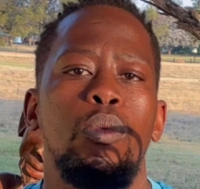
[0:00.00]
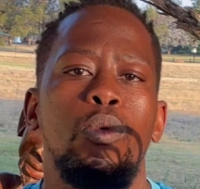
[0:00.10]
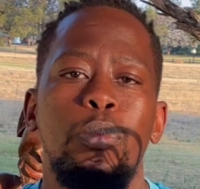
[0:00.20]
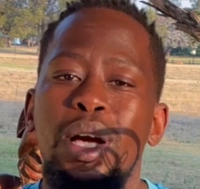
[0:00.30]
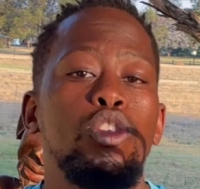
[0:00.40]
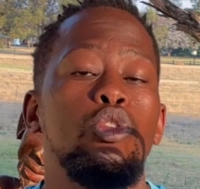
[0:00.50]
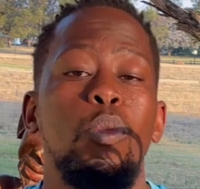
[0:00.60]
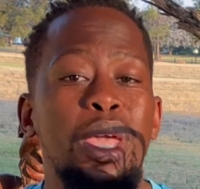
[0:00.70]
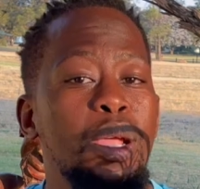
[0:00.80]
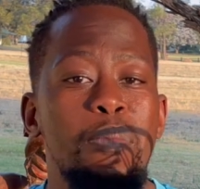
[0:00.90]
but you
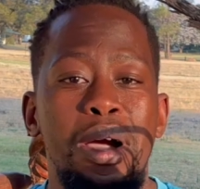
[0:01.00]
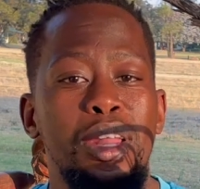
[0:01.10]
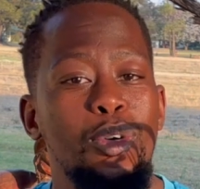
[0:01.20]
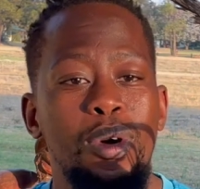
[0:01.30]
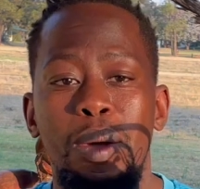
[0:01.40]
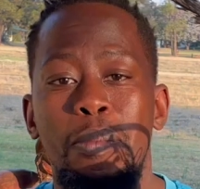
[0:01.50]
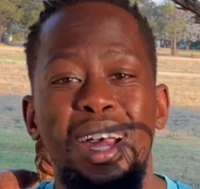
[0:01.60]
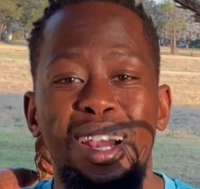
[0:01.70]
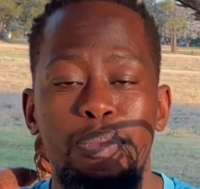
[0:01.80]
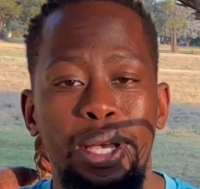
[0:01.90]
make money on a
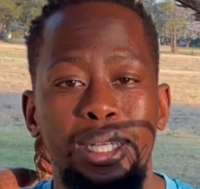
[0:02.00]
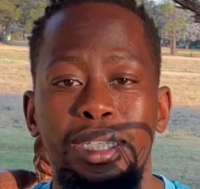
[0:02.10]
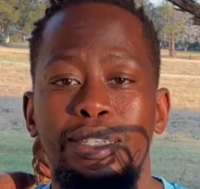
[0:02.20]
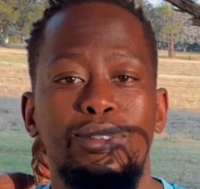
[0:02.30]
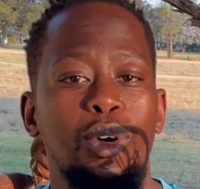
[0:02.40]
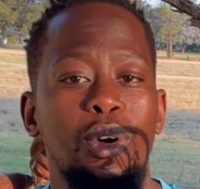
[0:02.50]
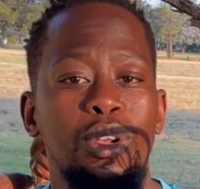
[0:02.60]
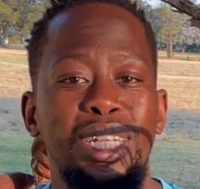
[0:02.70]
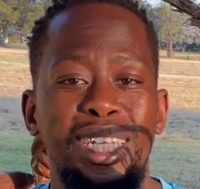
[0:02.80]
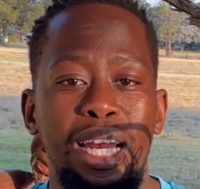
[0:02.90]
monthly basis or on
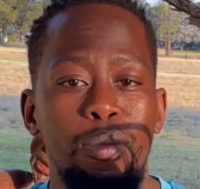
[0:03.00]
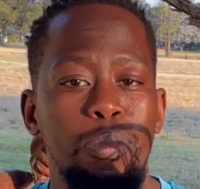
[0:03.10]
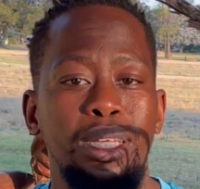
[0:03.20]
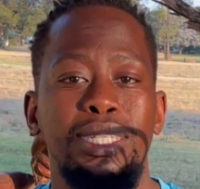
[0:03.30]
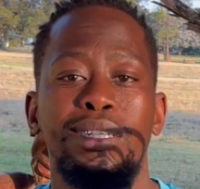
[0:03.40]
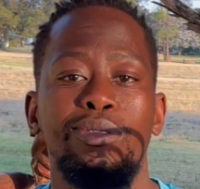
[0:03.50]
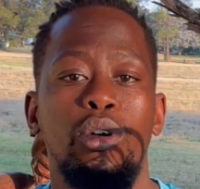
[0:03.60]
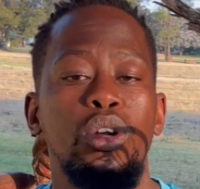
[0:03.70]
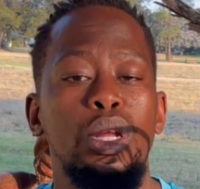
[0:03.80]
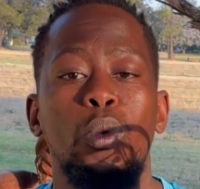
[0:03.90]
a daily basis
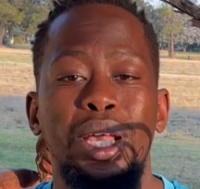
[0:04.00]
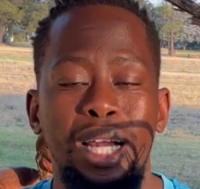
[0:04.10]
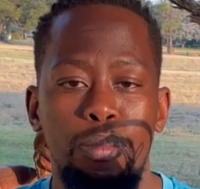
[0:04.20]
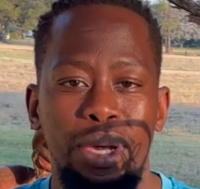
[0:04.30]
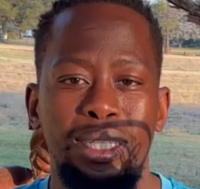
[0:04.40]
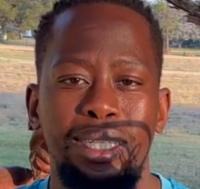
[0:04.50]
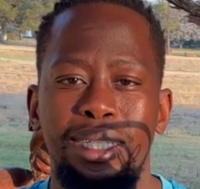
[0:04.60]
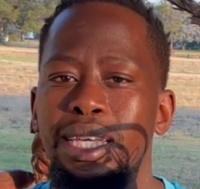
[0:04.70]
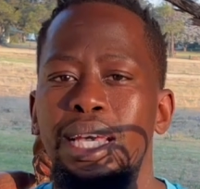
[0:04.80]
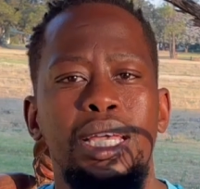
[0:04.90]
or on a weekly basis.
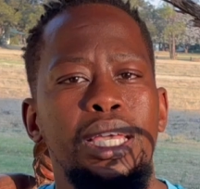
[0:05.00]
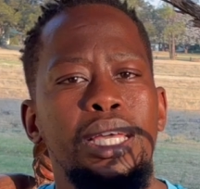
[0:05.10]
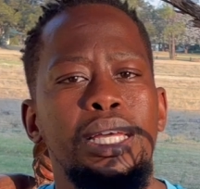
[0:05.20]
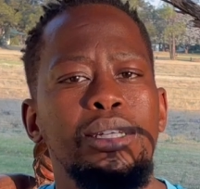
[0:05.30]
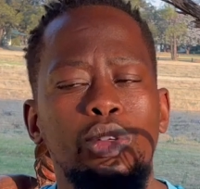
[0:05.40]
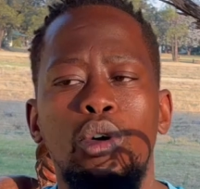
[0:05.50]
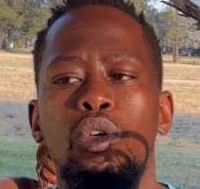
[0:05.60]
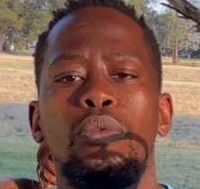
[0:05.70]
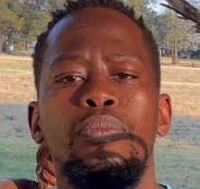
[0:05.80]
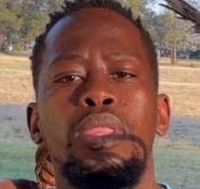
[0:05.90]

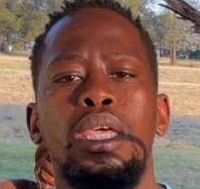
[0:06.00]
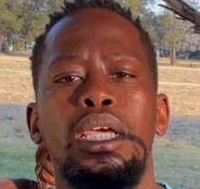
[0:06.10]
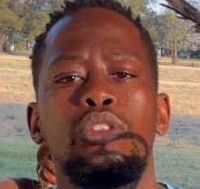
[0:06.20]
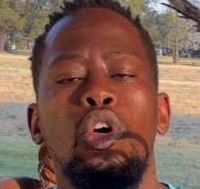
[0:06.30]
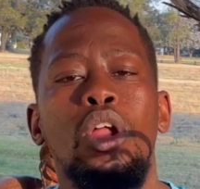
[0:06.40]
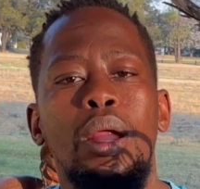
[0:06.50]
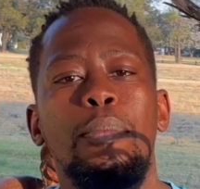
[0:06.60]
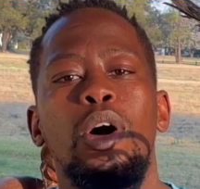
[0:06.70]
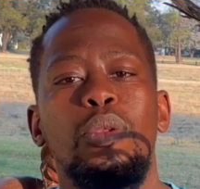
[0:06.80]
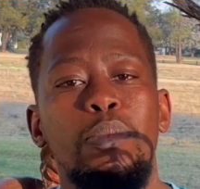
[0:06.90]
So it's all
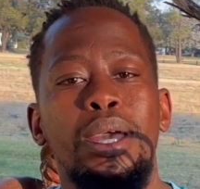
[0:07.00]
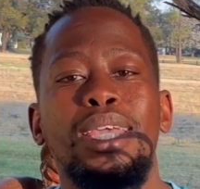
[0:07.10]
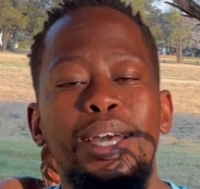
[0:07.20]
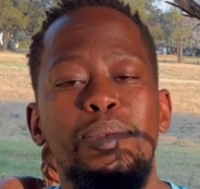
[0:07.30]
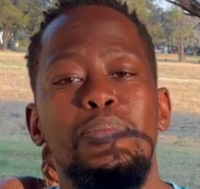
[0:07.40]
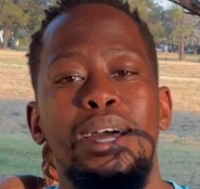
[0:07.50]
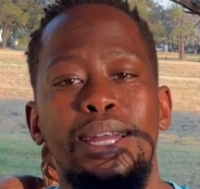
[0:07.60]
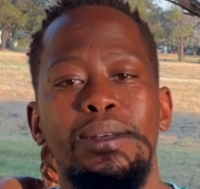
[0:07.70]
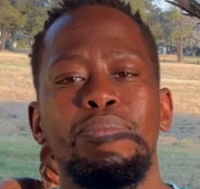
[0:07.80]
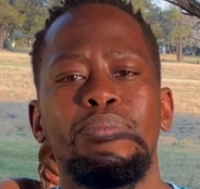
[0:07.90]
about making
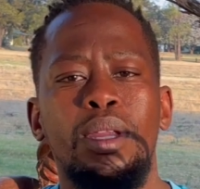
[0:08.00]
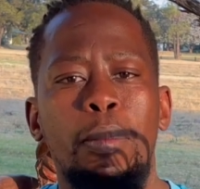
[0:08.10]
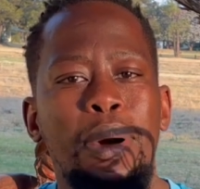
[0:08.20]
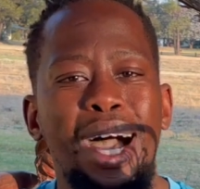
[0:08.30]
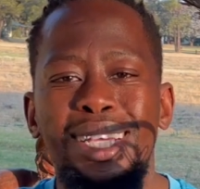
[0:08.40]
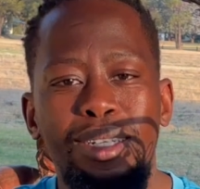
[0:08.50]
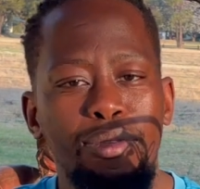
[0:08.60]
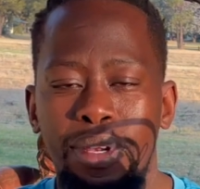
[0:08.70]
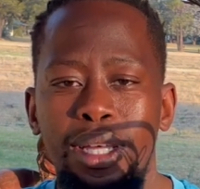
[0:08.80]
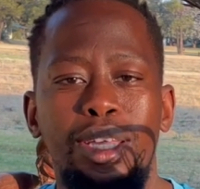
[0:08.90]
money
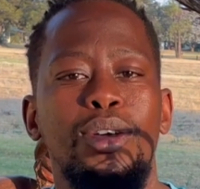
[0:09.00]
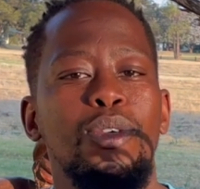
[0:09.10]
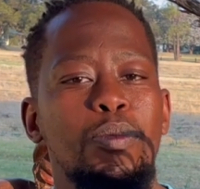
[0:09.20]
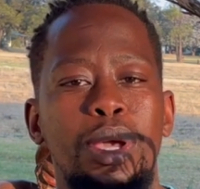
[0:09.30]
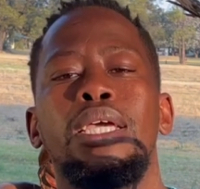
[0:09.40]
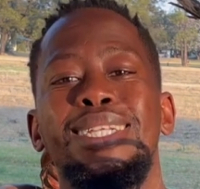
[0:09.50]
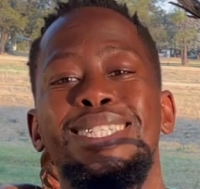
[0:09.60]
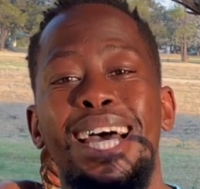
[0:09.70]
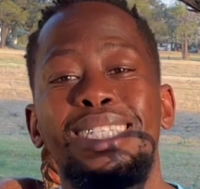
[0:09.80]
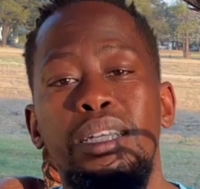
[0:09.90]
passively. It
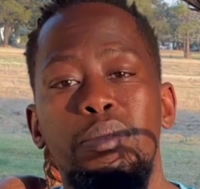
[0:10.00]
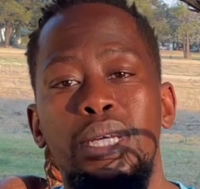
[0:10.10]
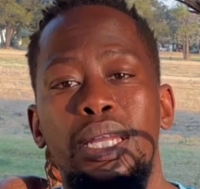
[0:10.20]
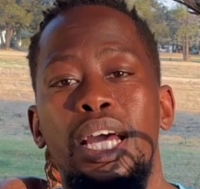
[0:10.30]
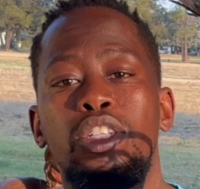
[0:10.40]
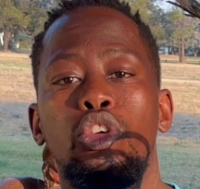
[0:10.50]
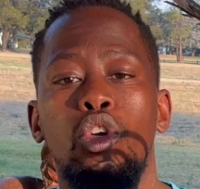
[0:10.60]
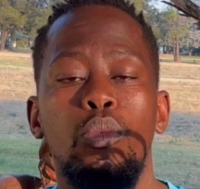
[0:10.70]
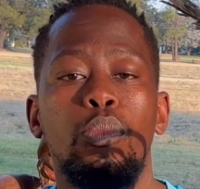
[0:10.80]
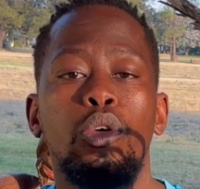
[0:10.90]
doesn't mean that you
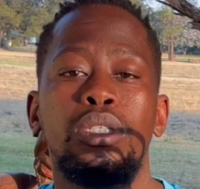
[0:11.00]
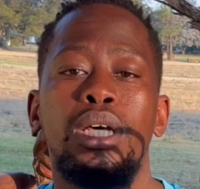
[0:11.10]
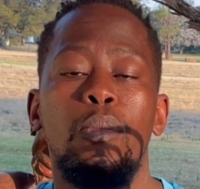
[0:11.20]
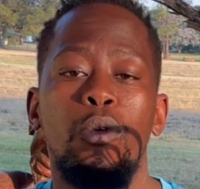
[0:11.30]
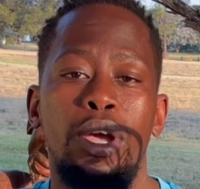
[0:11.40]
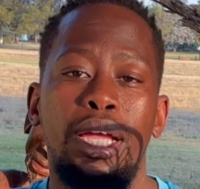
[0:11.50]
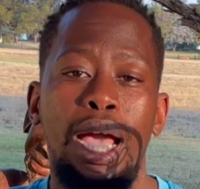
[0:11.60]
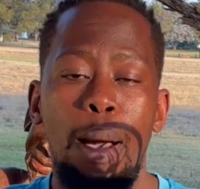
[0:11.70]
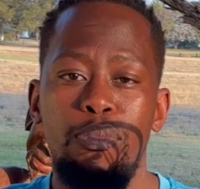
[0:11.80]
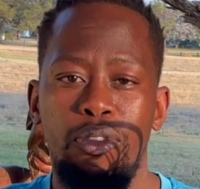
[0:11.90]
don't put some work
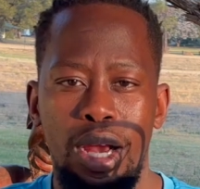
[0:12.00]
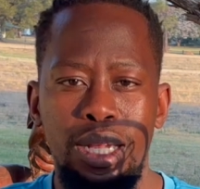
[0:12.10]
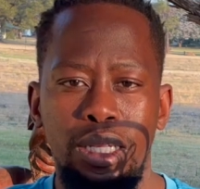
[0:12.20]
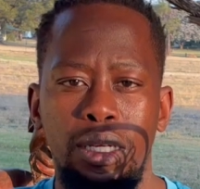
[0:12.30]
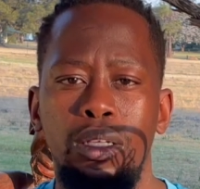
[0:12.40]
up front.